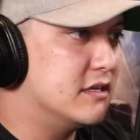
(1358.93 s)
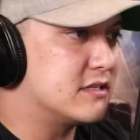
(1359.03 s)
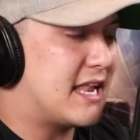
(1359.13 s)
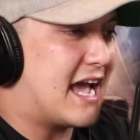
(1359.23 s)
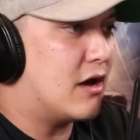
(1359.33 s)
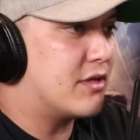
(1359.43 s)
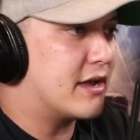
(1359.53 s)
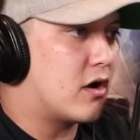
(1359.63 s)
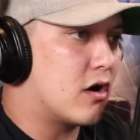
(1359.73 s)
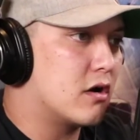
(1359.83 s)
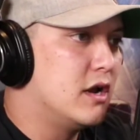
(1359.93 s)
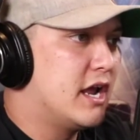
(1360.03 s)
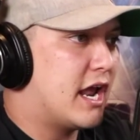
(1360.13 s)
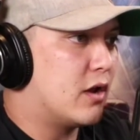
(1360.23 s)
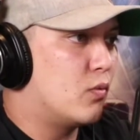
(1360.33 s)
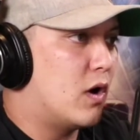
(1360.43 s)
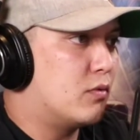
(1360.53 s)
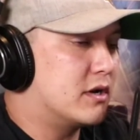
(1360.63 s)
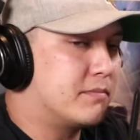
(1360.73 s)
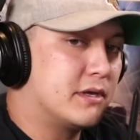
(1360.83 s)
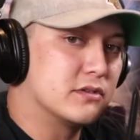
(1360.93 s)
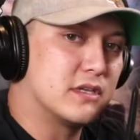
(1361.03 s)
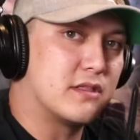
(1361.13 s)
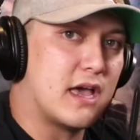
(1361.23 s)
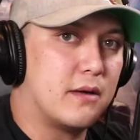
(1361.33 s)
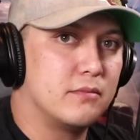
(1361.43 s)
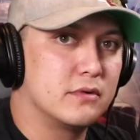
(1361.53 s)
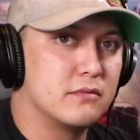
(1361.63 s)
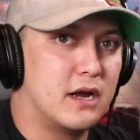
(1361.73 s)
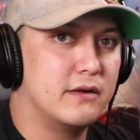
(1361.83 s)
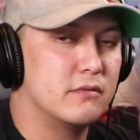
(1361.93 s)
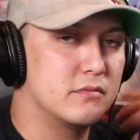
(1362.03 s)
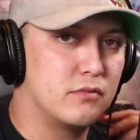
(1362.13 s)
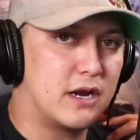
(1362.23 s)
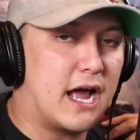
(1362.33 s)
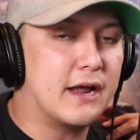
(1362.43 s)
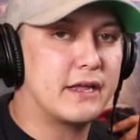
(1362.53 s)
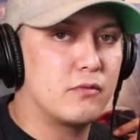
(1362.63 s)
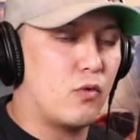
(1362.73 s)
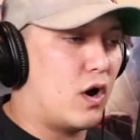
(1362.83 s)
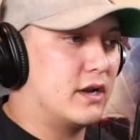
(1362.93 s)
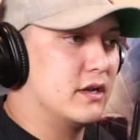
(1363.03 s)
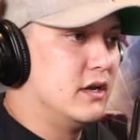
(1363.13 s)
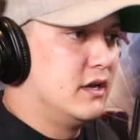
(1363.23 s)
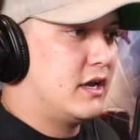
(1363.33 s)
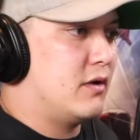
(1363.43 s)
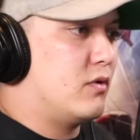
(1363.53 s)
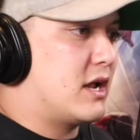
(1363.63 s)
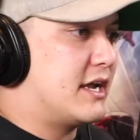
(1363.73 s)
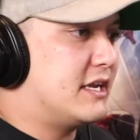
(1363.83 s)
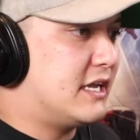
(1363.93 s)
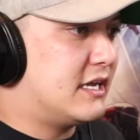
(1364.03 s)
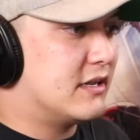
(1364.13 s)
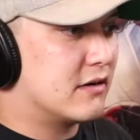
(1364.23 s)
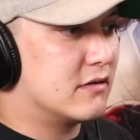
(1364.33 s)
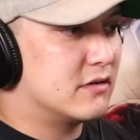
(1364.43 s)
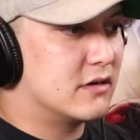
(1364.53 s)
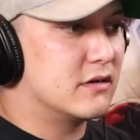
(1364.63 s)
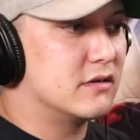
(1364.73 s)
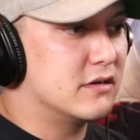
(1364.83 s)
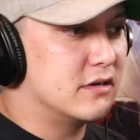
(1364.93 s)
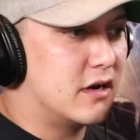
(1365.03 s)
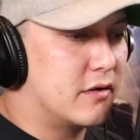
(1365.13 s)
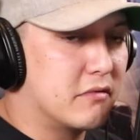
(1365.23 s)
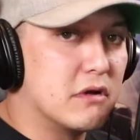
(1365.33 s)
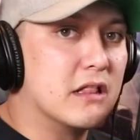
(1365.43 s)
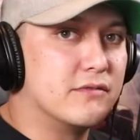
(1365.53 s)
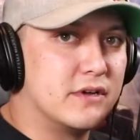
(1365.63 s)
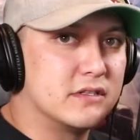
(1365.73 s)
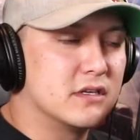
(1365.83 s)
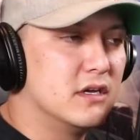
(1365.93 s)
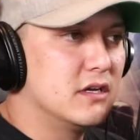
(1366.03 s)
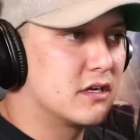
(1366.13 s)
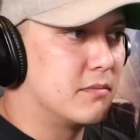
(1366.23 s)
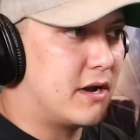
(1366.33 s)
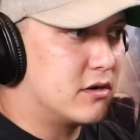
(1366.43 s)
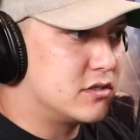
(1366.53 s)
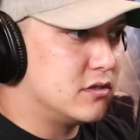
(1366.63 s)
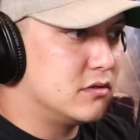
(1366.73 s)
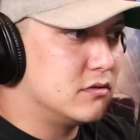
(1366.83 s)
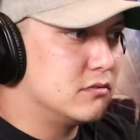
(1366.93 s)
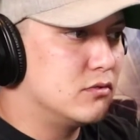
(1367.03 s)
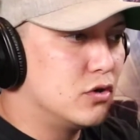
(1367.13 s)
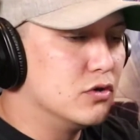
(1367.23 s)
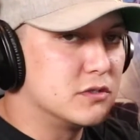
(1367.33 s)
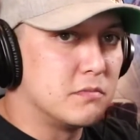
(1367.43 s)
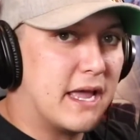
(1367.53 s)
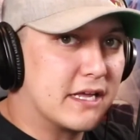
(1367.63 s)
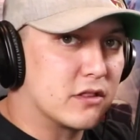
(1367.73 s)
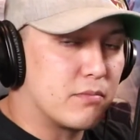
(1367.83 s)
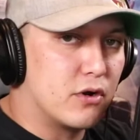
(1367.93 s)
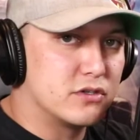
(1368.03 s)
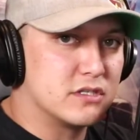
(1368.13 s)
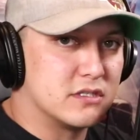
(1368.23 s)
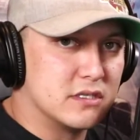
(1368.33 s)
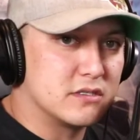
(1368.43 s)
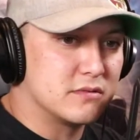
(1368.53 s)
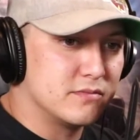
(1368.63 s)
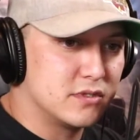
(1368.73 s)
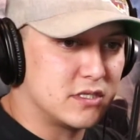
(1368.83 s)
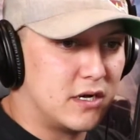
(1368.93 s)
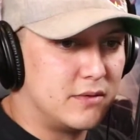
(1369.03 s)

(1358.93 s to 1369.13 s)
how they are, and what would appeal to them, right? What I want and what I need are irrelevant compared to who's making the purchases. So